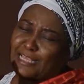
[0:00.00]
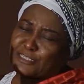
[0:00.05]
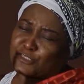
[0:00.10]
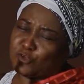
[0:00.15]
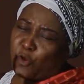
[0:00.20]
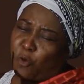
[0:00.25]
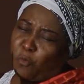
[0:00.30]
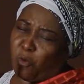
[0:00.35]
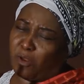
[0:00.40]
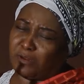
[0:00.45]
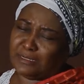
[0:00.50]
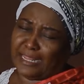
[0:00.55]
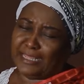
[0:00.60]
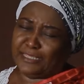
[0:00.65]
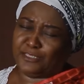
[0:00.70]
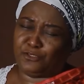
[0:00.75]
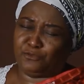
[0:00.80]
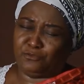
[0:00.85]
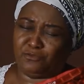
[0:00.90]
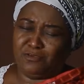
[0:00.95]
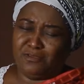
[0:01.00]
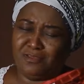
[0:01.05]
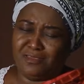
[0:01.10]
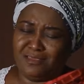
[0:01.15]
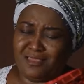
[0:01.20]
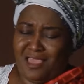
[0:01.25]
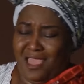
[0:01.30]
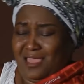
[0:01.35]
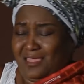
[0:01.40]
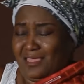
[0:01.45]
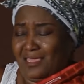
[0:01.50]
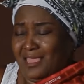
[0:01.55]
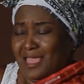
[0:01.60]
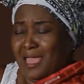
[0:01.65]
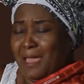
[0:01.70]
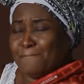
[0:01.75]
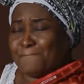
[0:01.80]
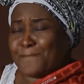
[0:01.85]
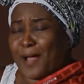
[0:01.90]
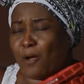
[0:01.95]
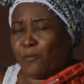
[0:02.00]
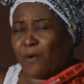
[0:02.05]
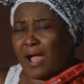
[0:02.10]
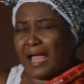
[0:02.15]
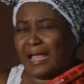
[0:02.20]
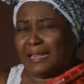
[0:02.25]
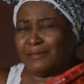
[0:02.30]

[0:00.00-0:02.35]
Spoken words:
there's no one like you. Hey, power